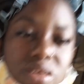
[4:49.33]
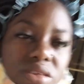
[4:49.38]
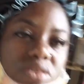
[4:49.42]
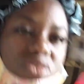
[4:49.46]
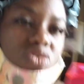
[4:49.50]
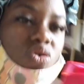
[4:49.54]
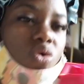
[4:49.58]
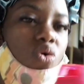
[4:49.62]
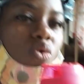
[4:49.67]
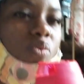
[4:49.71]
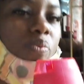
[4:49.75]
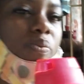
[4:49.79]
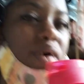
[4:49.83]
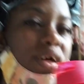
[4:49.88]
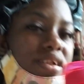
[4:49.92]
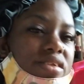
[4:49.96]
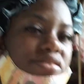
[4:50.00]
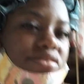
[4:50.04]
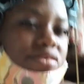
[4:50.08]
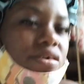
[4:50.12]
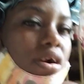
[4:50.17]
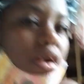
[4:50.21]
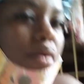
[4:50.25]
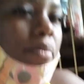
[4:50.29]
soap and
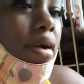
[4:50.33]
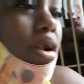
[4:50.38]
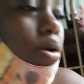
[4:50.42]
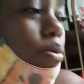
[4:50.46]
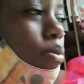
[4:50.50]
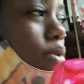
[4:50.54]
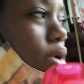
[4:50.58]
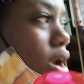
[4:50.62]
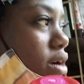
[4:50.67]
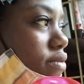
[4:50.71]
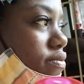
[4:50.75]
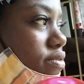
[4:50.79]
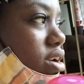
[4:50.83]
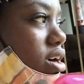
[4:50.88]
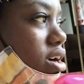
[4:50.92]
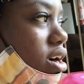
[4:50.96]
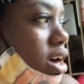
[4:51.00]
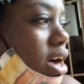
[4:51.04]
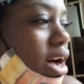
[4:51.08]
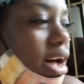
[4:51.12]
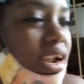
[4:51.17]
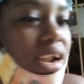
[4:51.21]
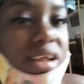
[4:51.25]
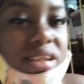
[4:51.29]
scrub and whatever,
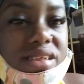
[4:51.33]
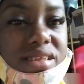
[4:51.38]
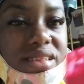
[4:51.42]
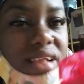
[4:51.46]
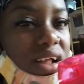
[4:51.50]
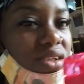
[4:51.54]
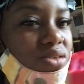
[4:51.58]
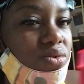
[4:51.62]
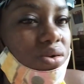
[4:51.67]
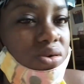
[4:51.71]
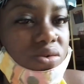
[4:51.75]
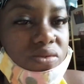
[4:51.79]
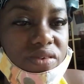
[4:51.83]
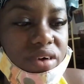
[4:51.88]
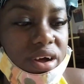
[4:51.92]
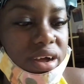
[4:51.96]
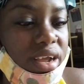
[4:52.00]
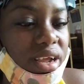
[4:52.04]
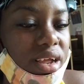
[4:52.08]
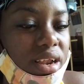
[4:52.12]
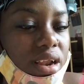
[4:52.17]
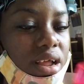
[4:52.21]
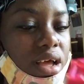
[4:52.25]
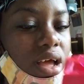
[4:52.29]
and then start all over
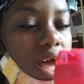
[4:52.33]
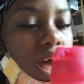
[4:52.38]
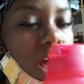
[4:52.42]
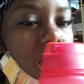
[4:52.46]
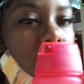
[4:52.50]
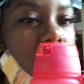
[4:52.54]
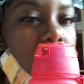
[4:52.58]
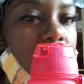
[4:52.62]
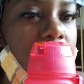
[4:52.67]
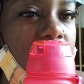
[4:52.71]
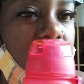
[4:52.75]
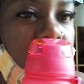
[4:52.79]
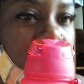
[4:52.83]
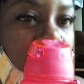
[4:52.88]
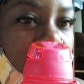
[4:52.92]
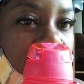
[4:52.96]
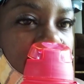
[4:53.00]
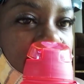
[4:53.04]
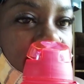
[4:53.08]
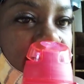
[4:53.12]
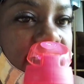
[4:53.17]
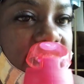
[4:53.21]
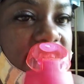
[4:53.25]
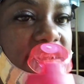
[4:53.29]
again a
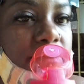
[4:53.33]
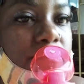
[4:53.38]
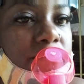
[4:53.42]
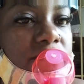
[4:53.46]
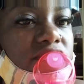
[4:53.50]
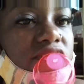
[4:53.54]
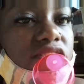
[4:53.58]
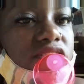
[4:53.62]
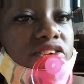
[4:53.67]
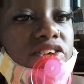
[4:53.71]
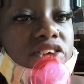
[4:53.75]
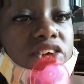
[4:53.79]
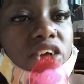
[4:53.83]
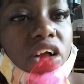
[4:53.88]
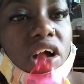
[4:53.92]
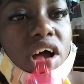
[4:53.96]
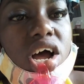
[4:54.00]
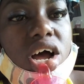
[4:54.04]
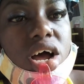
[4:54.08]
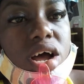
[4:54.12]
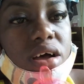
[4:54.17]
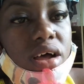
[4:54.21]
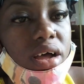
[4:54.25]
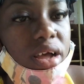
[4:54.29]
second time. So
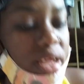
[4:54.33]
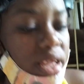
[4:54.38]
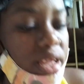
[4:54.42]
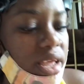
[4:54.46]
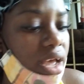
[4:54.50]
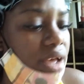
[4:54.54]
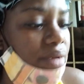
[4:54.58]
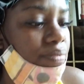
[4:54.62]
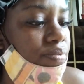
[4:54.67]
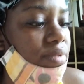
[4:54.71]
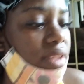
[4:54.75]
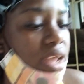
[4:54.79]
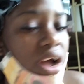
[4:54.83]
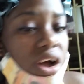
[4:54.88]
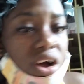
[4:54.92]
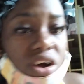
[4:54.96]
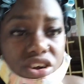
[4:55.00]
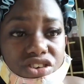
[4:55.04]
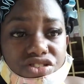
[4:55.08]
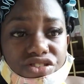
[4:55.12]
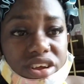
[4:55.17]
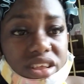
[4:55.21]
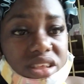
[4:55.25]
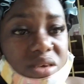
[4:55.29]
yeah, I'm
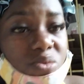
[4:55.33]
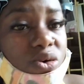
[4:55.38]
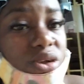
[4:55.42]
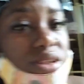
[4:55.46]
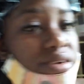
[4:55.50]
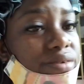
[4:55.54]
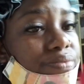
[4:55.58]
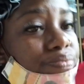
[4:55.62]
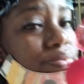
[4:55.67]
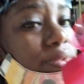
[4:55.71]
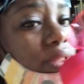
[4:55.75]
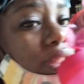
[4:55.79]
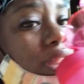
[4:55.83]
gonna drink some water.